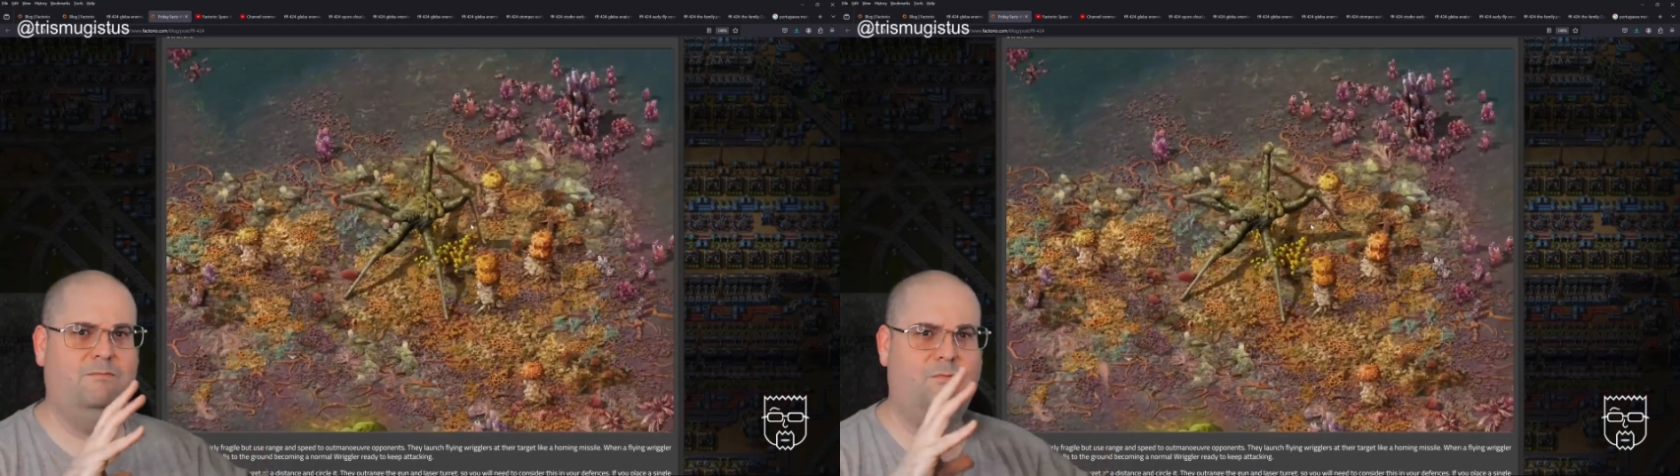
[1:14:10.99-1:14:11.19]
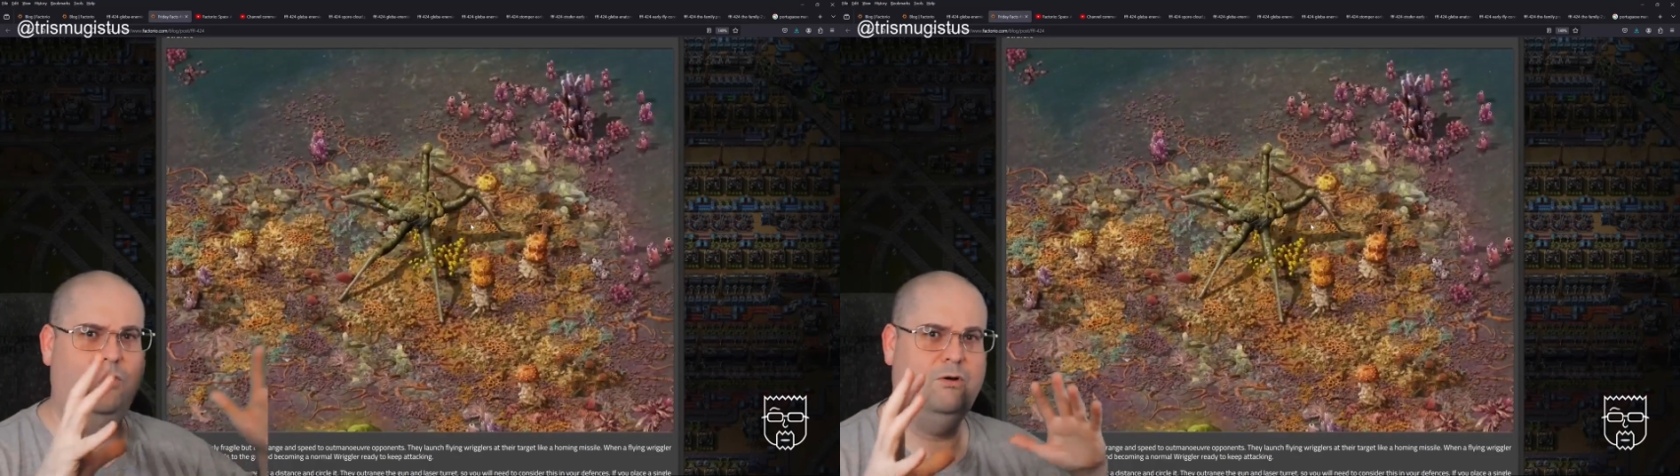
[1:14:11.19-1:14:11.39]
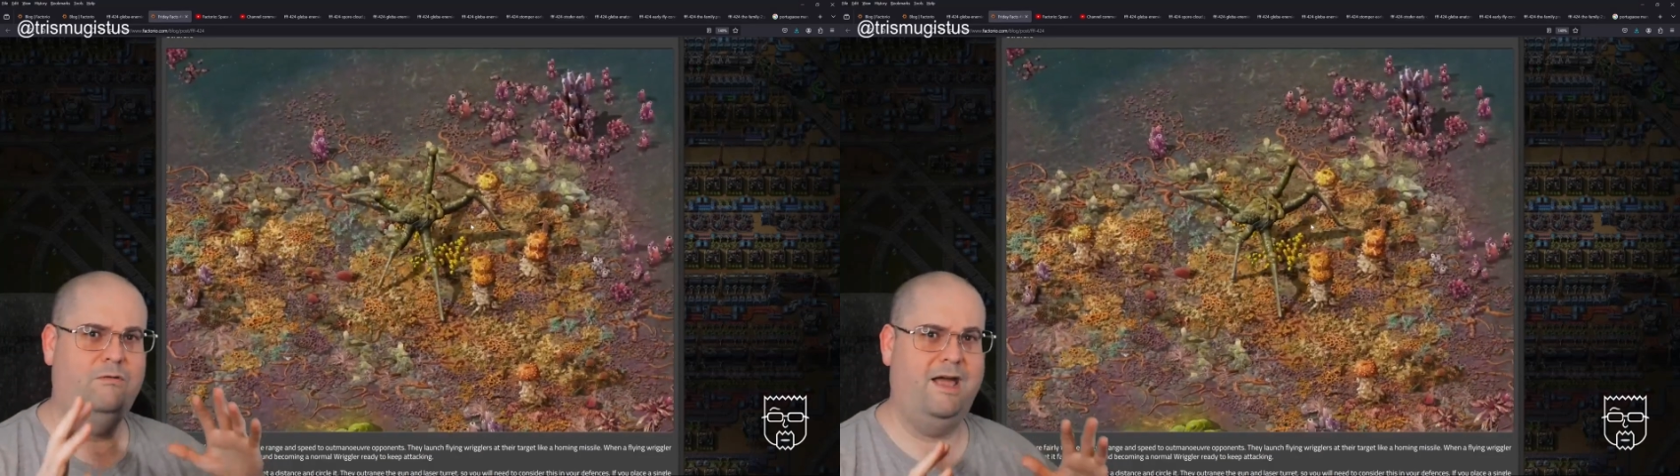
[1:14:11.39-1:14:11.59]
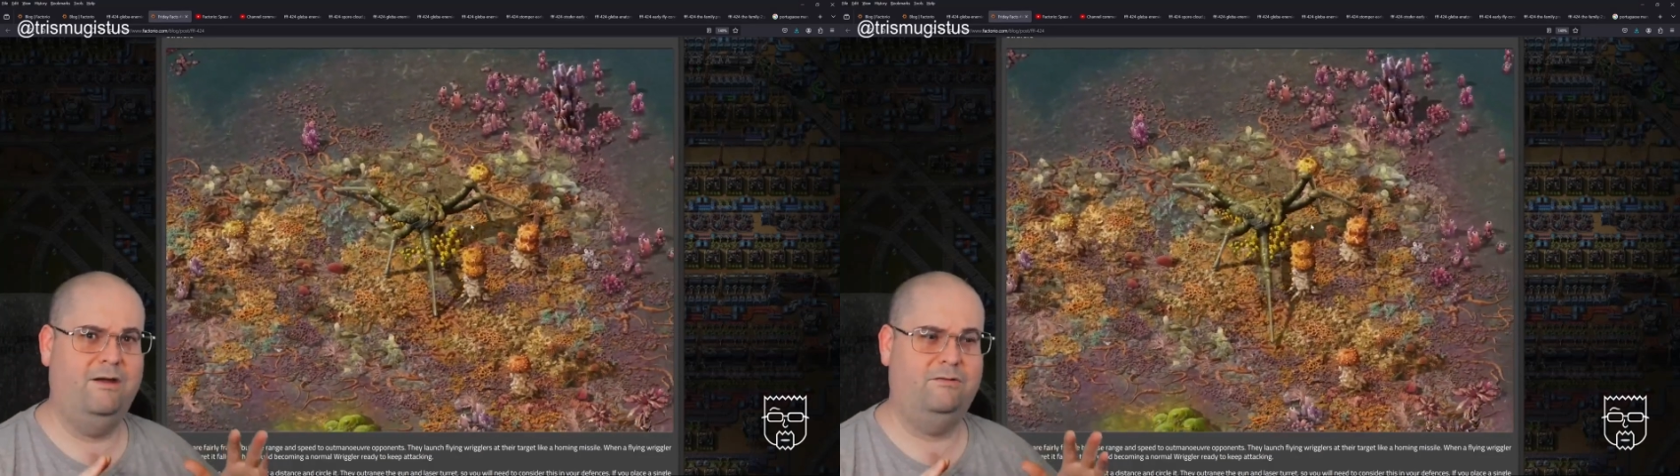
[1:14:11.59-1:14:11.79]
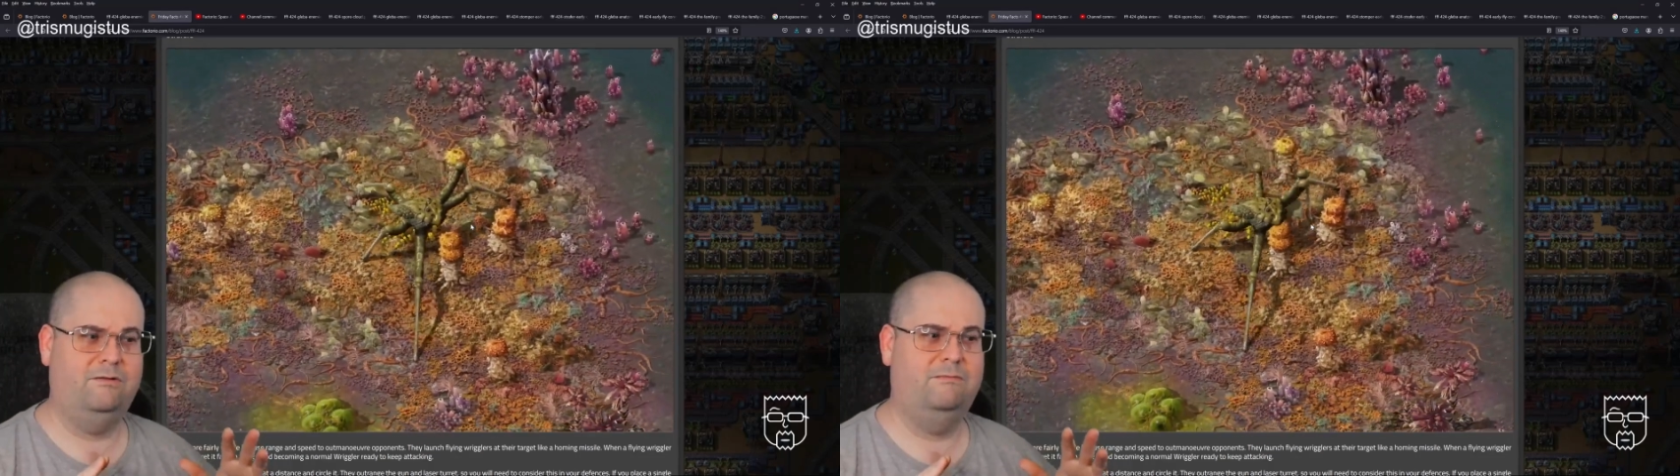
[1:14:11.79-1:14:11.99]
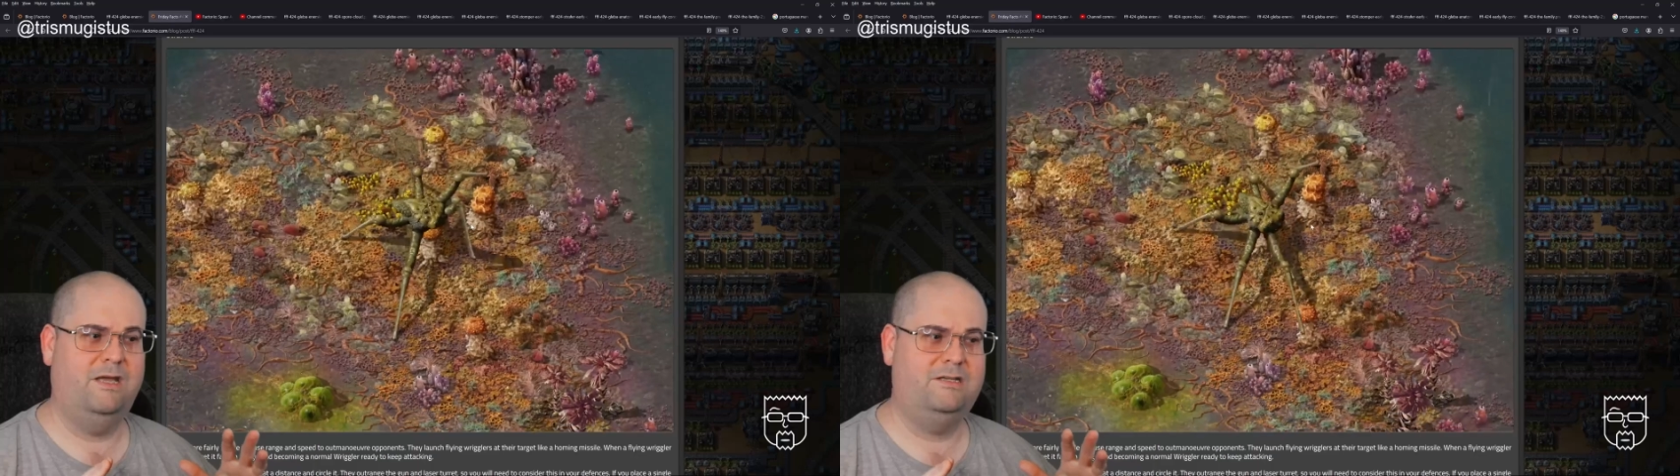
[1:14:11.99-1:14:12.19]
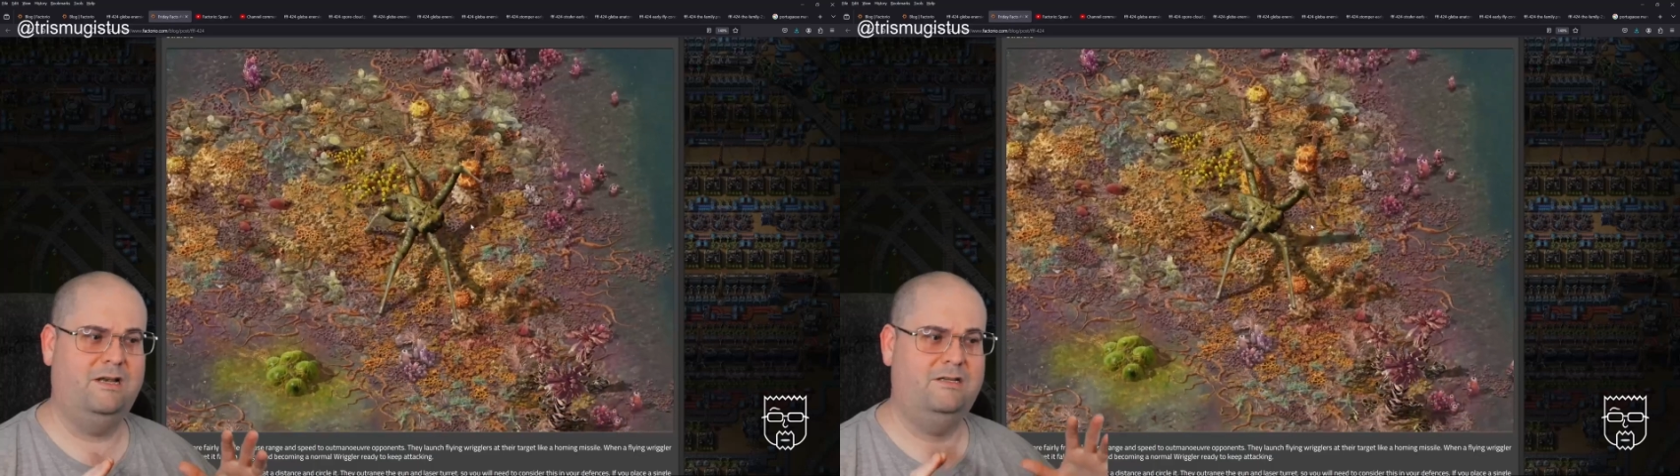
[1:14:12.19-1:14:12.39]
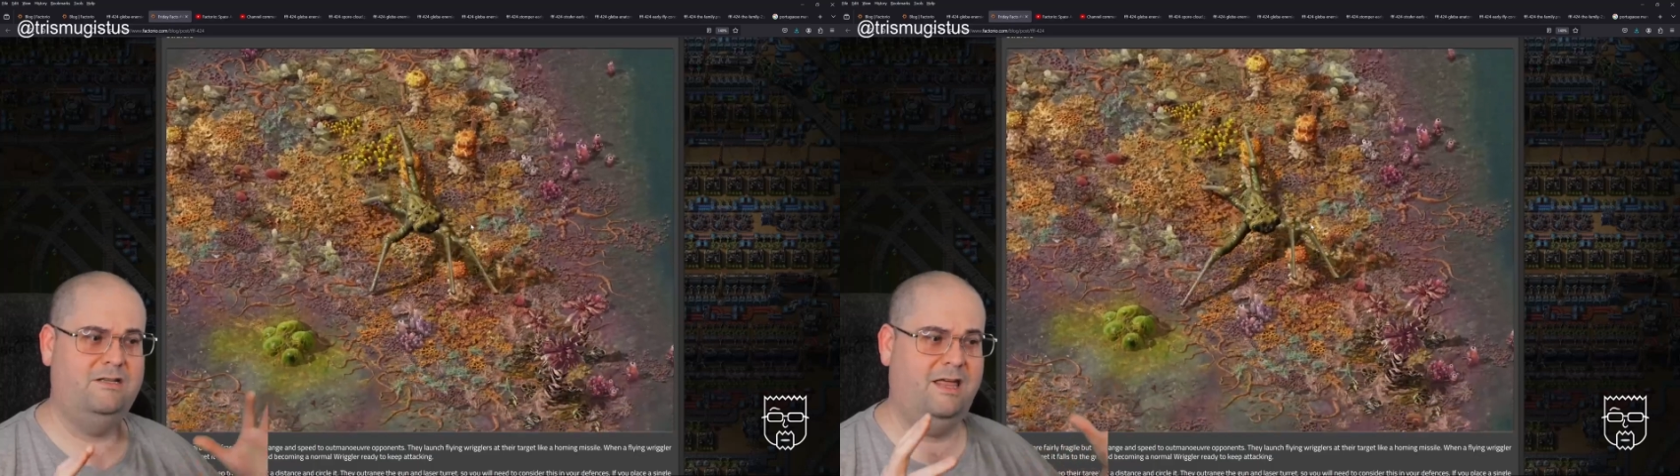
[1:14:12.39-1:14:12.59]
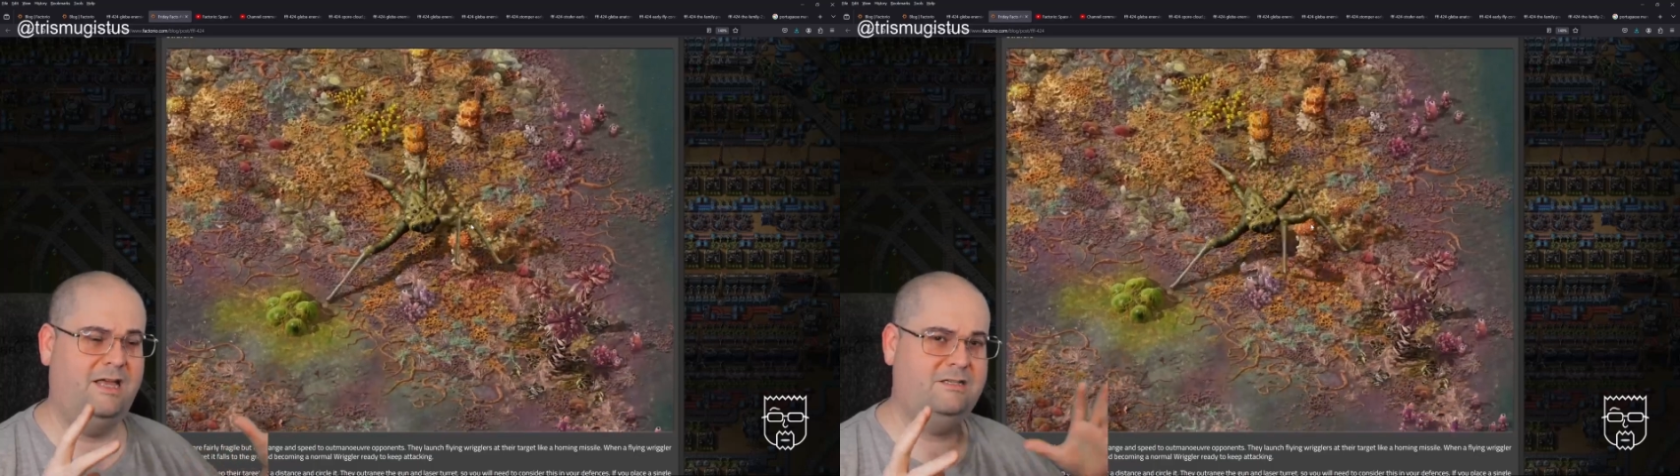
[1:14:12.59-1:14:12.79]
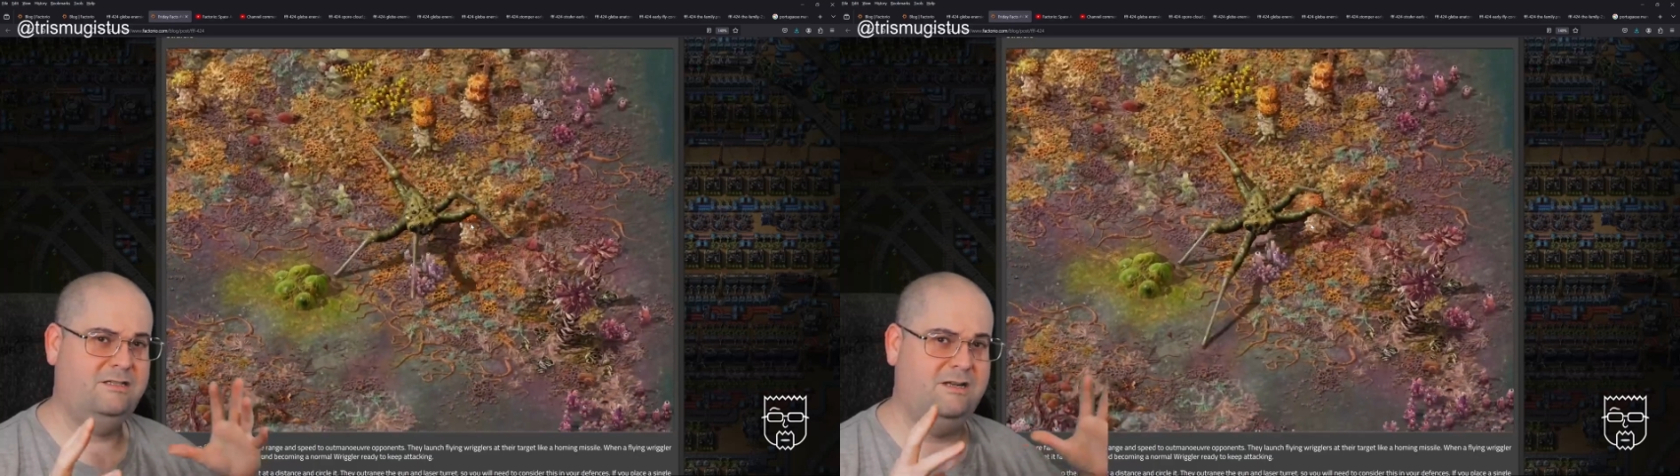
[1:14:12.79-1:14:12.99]
walk around, basically. So
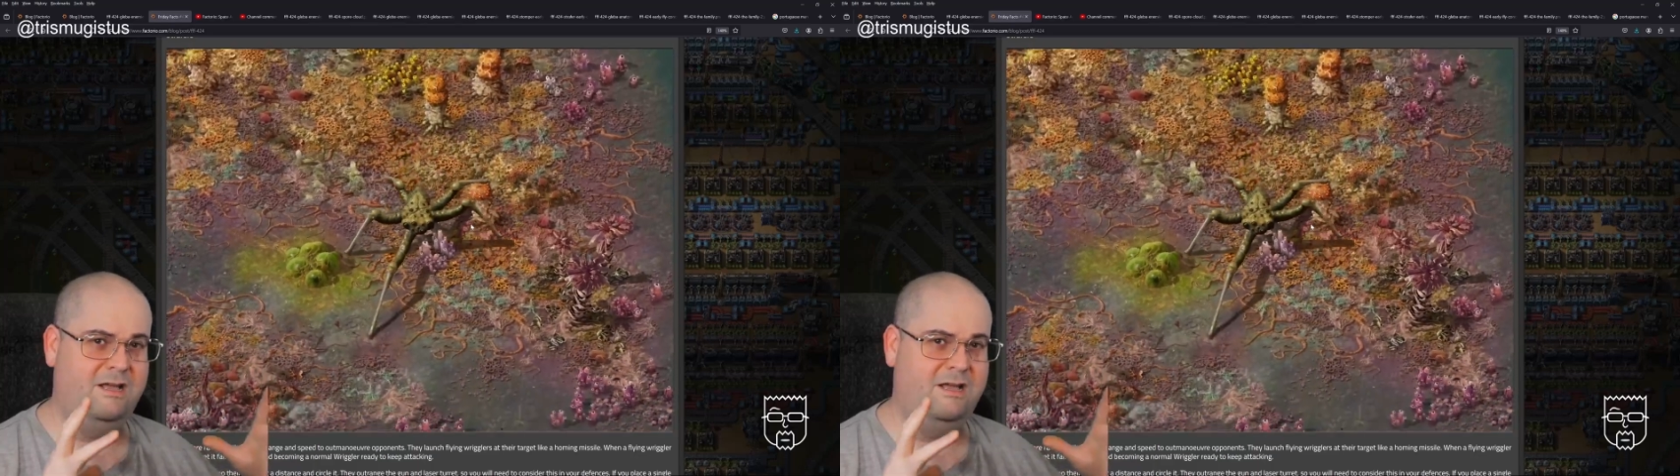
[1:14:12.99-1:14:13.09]
that's,